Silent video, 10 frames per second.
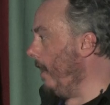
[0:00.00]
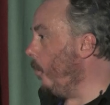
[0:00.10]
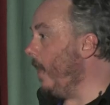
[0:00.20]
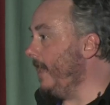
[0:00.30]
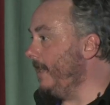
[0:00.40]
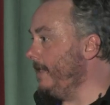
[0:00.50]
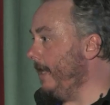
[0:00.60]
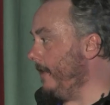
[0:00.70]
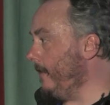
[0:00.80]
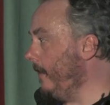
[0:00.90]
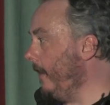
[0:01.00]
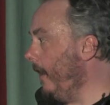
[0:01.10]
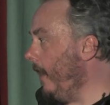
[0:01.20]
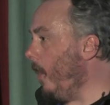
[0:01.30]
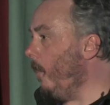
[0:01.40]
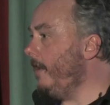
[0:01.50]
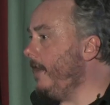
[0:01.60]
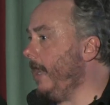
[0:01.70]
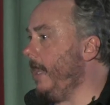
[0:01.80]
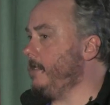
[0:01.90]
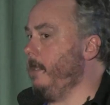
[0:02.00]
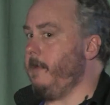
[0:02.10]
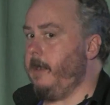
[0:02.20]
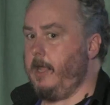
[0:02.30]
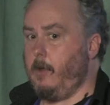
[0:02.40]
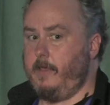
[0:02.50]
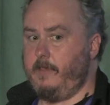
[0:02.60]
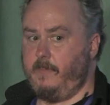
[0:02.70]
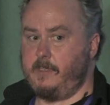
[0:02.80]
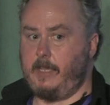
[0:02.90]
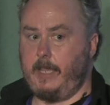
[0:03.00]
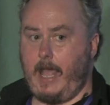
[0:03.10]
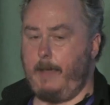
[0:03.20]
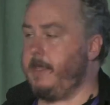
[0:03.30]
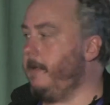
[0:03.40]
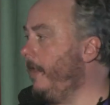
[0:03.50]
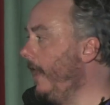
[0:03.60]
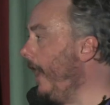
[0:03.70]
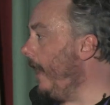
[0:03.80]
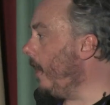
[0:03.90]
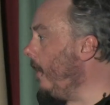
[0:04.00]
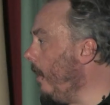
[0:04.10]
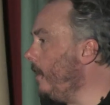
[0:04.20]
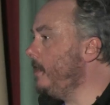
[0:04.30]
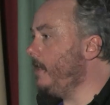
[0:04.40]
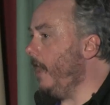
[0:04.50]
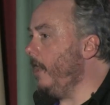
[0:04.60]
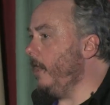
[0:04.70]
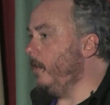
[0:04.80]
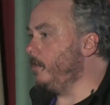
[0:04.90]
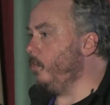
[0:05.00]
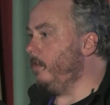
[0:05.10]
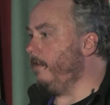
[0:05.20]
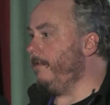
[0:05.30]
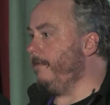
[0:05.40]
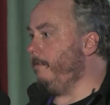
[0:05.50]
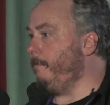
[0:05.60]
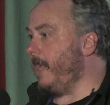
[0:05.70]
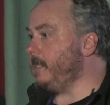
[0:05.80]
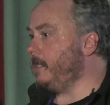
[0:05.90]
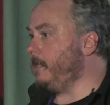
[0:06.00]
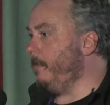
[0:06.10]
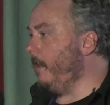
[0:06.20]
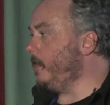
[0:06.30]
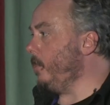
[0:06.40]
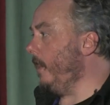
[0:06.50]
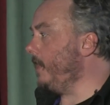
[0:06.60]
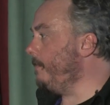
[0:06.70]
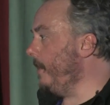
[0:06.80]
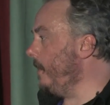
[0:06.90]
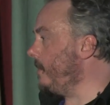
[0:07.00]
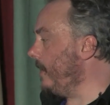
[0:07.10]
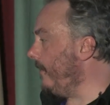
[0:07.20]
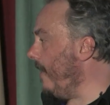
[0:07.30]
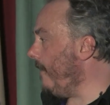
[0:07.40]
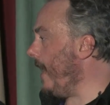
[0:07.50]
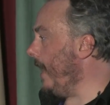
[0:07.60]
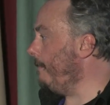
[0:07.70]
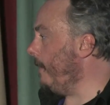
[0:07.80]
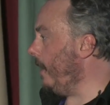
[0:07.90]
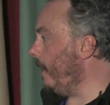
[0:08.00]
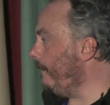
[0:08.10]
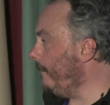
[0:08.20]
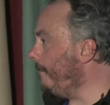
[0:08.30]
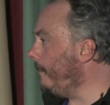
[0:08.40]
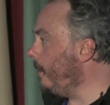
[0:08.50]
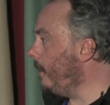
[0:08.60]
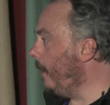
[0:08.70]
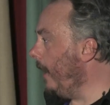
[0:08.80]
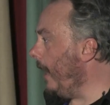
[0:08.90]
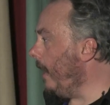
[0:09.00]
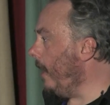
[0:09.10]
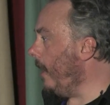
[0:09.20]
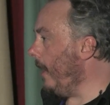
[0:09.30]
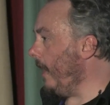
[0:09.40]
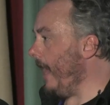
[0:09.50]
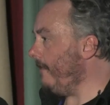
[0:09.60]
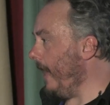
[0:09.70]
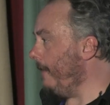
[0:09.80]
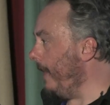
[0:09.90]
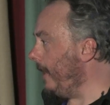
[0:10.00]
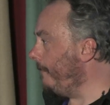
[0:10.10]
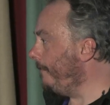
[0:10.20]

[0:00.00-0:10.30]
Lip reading: Well, you did. I went to Glastonbury. I went to visit the Abbey, and I can honestly tell you it was one of the best spiritual experiences I've ever had in my life. And I haven't had many.